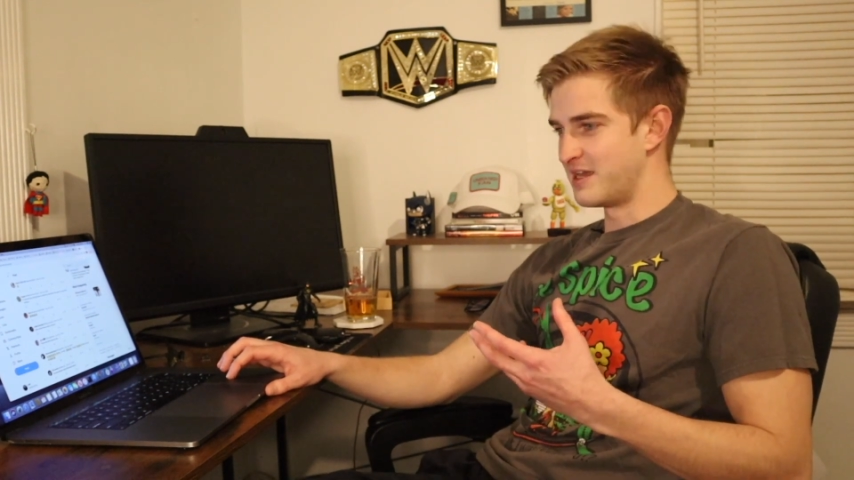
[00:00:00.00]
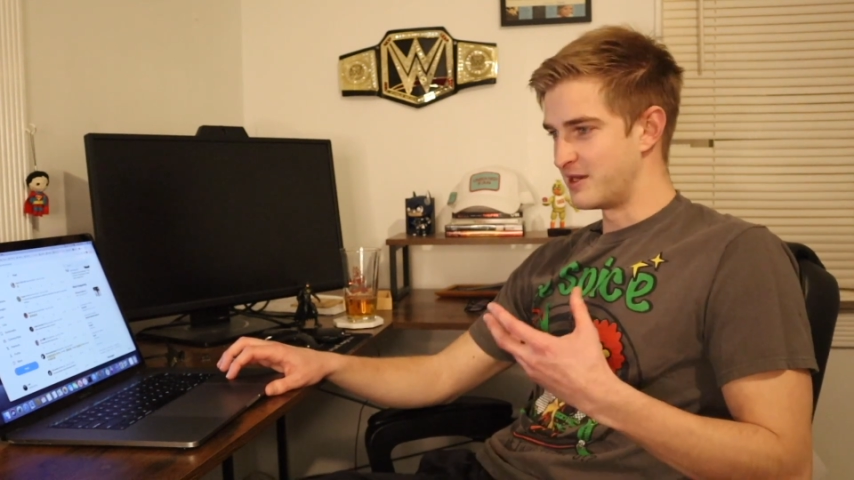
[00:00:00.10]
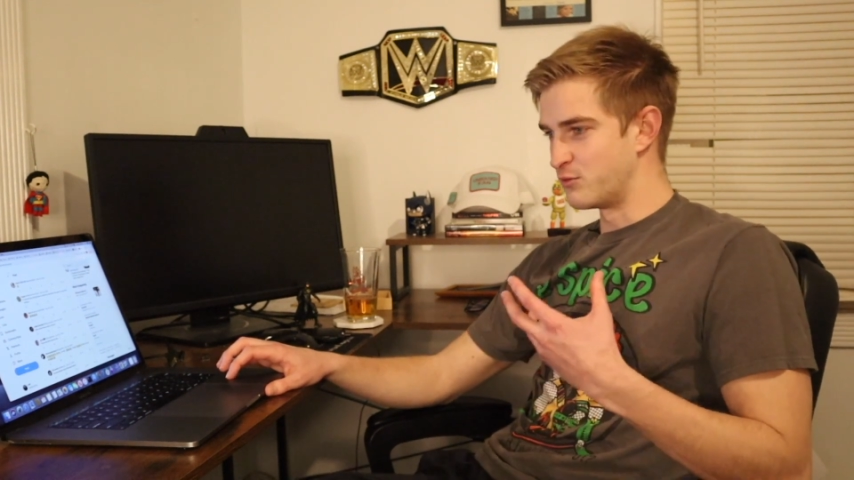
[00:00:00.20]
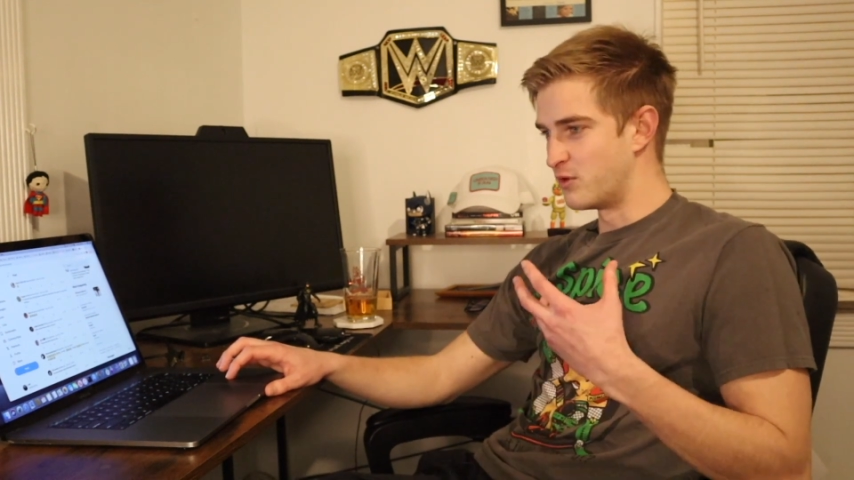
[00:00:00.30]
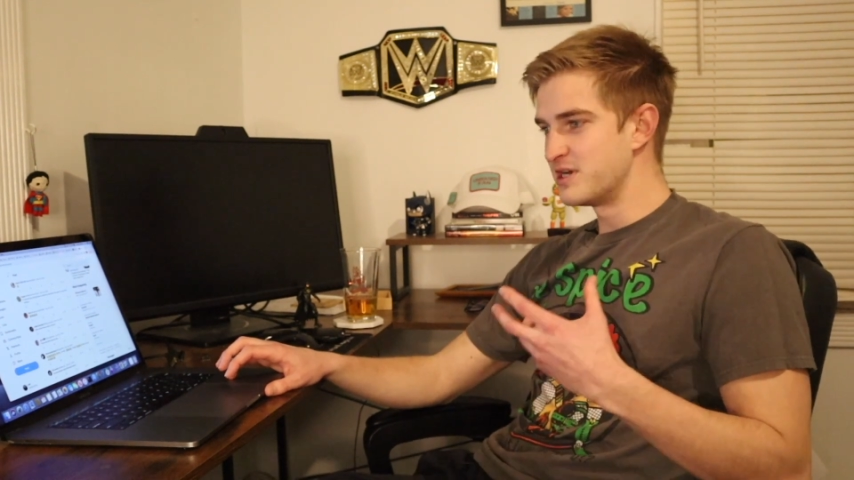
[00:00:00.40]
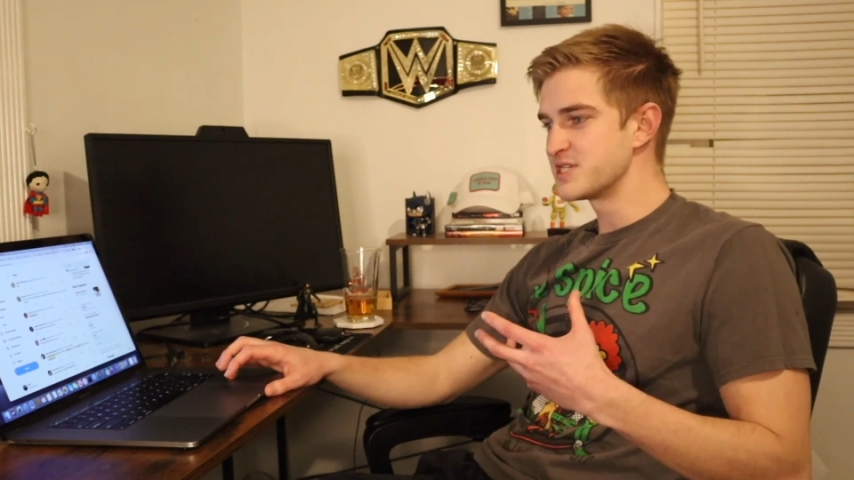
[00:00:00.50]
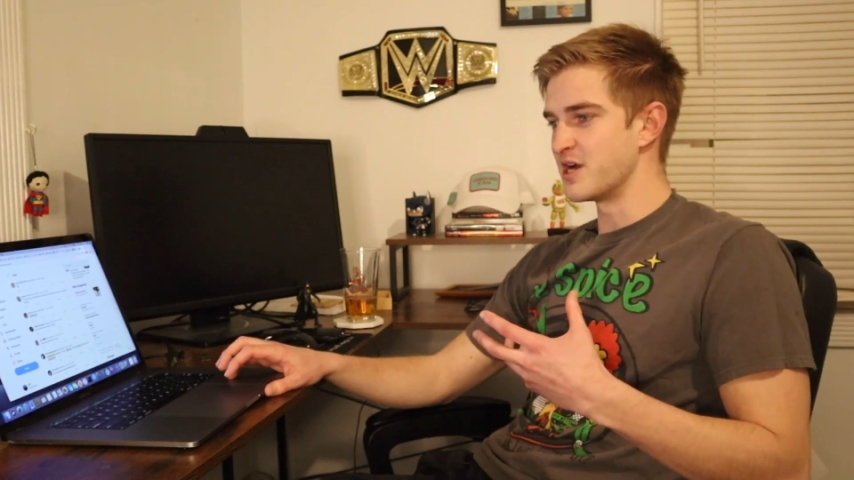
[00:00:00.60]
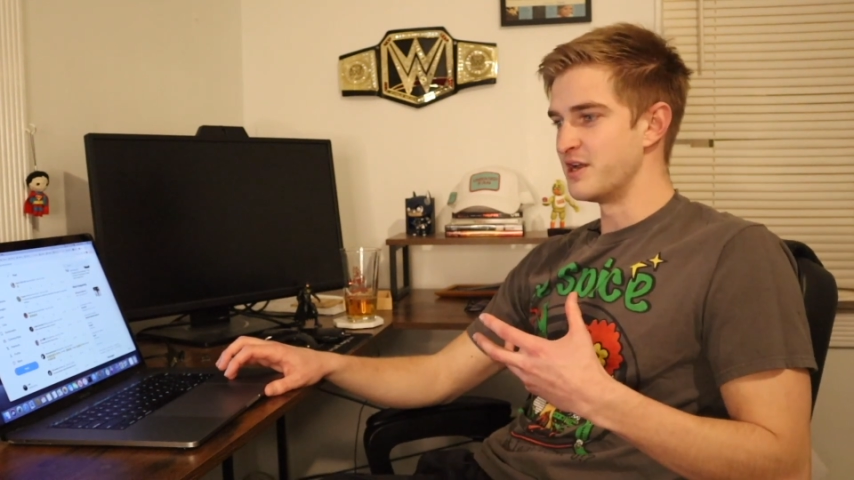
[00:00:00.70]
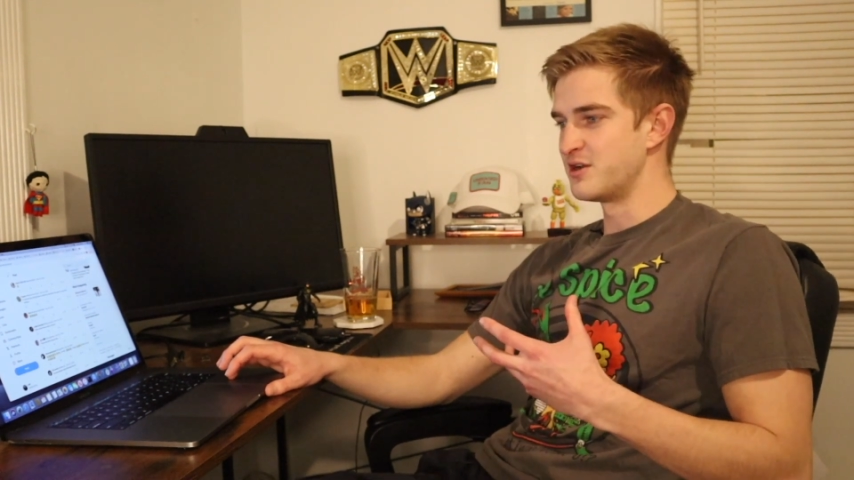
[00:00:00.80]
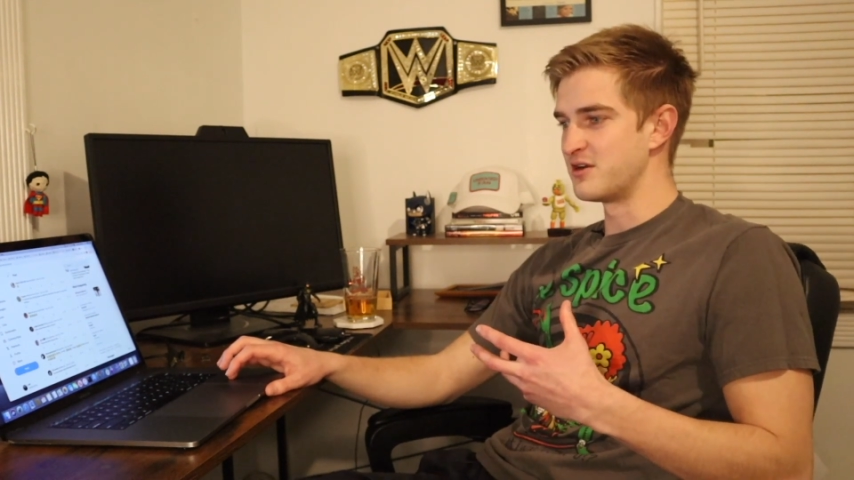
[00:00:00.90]
And it was
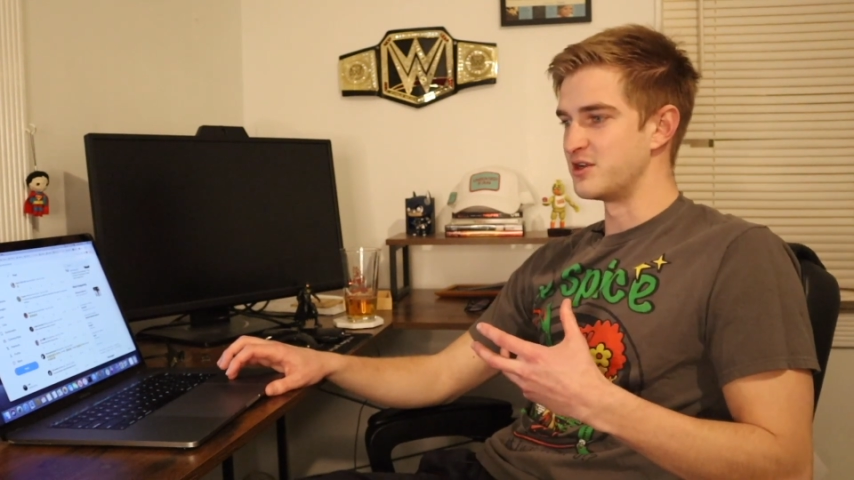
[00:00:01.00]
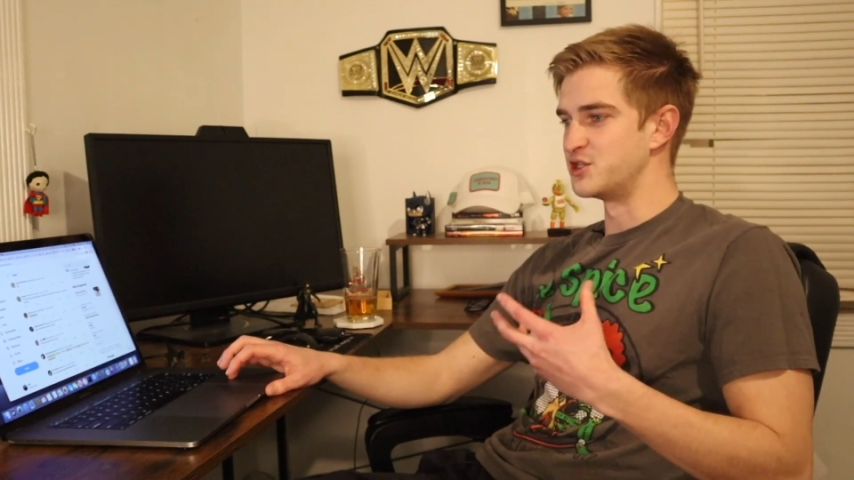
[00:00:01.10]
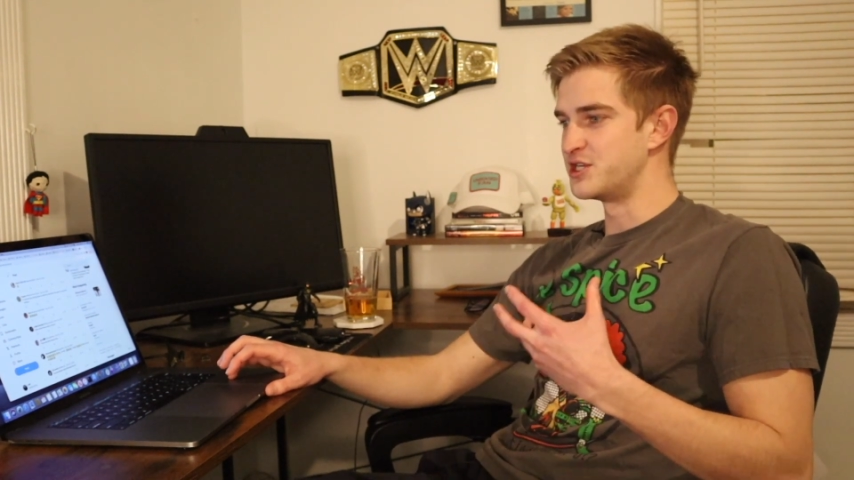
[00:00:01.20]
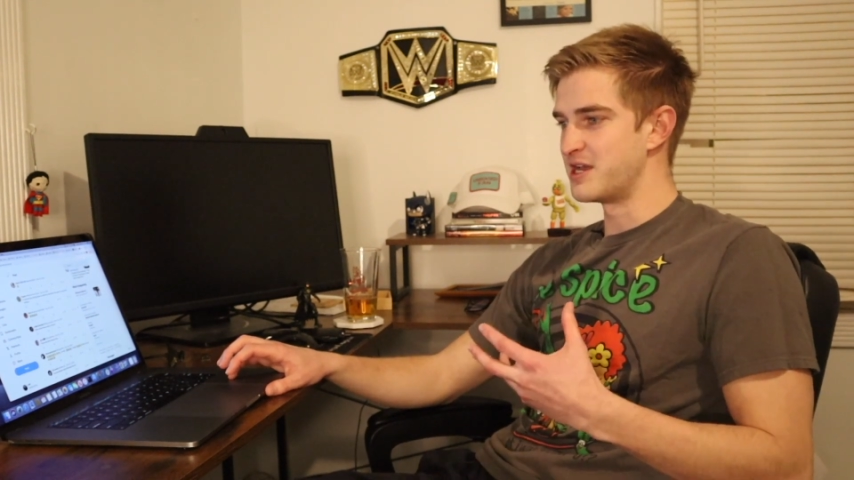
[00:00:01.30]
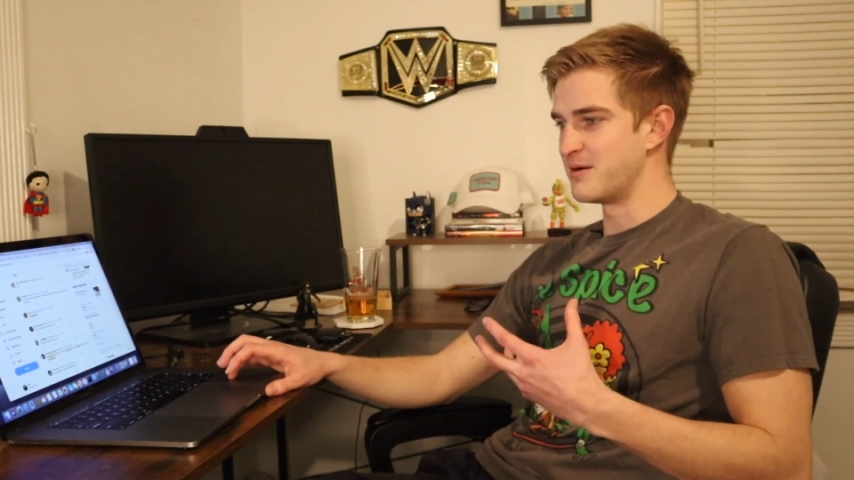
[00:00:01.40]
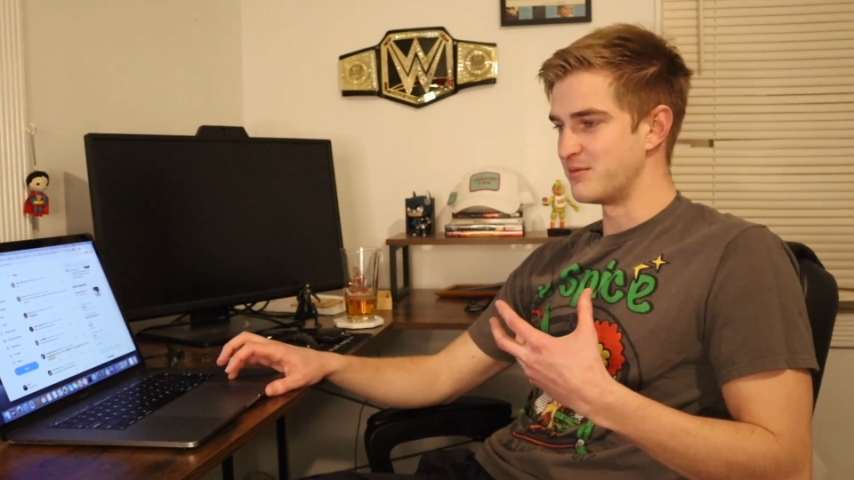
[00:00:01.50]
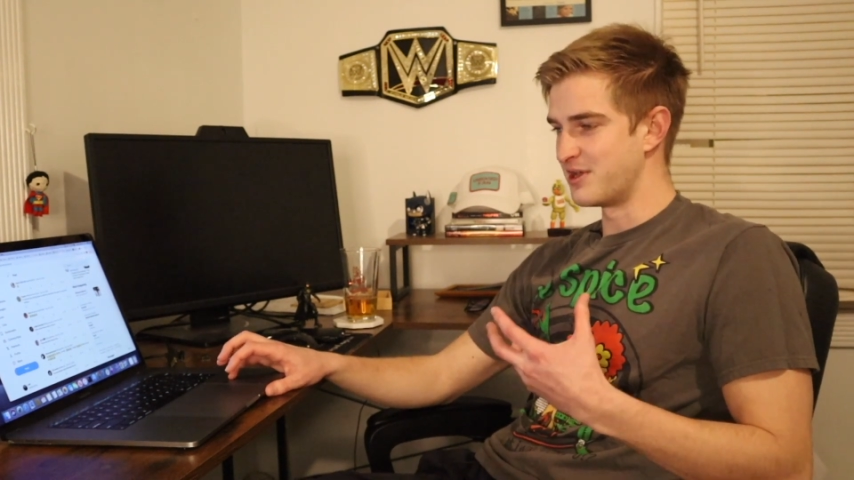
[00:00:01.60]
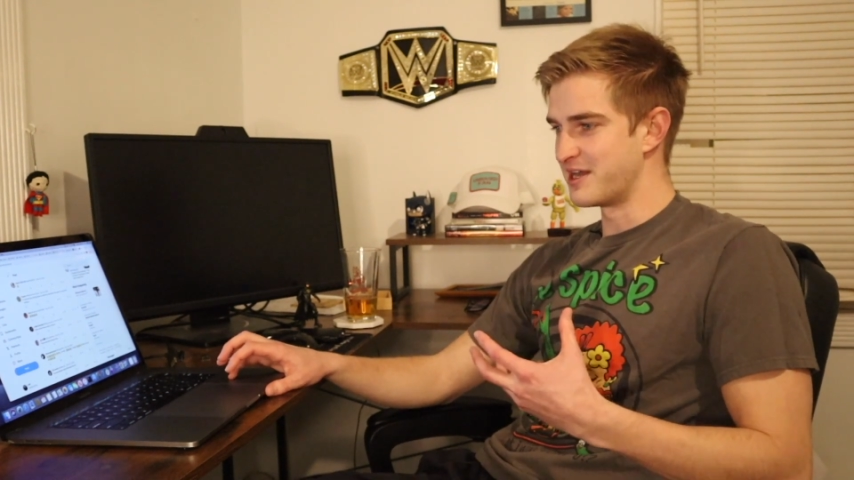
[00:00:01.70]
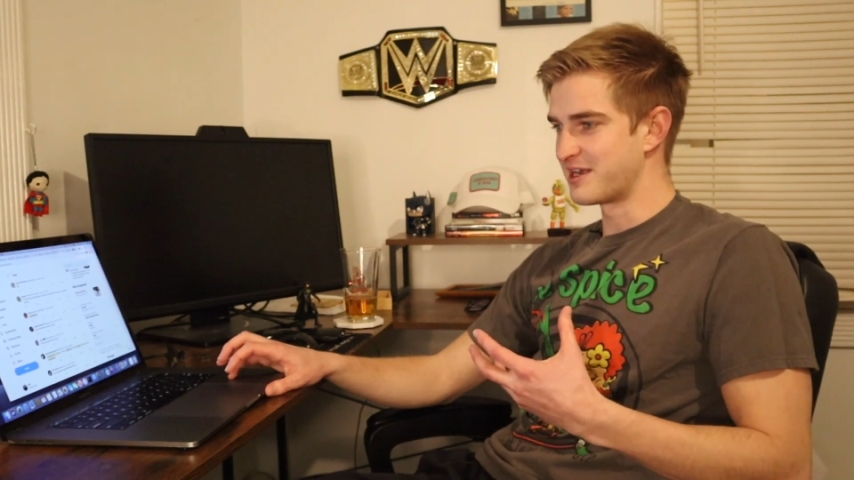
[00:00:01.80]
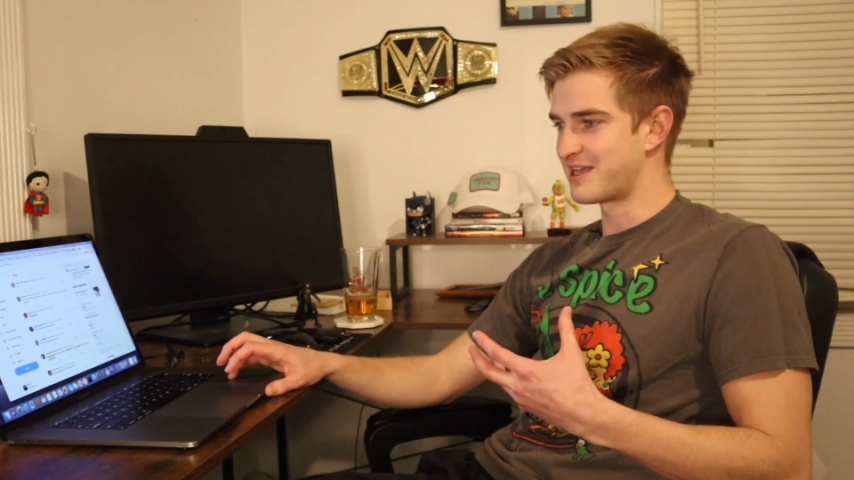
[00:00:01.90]
under a GM
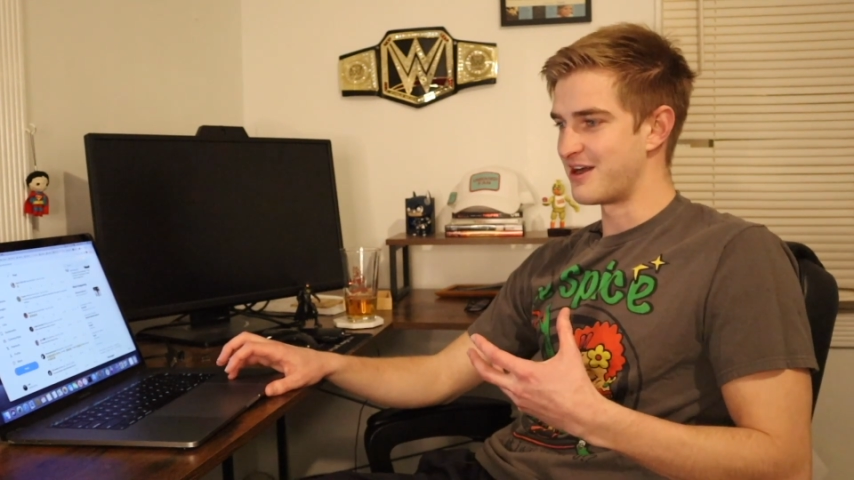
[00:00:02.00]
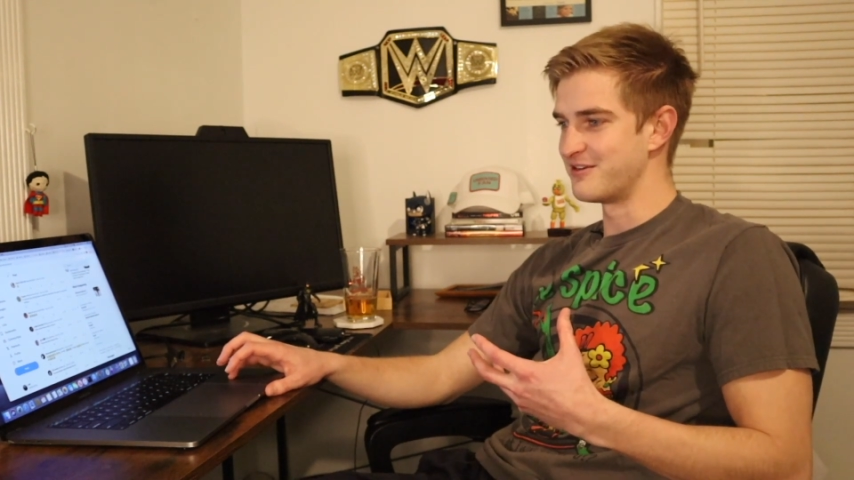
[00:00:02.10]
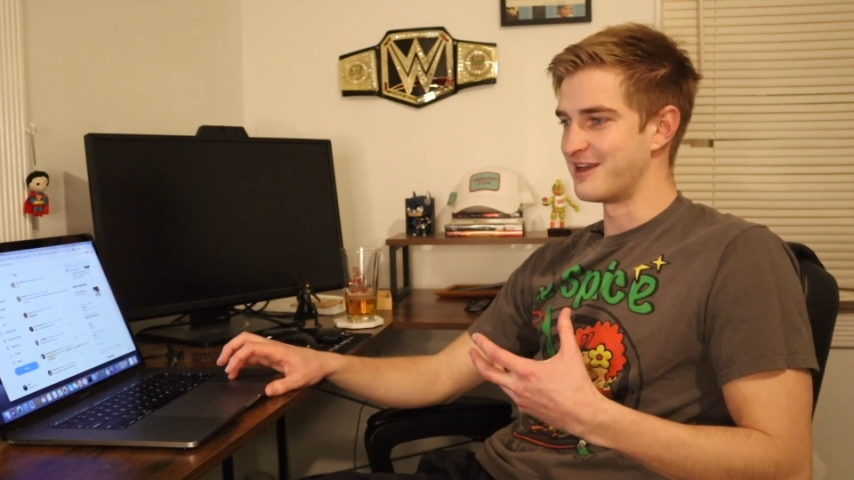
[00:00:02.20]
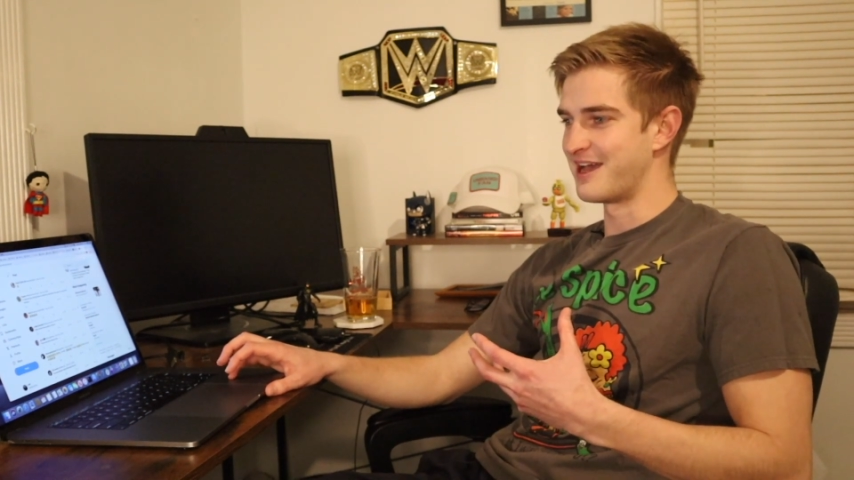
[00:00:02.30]
Light account,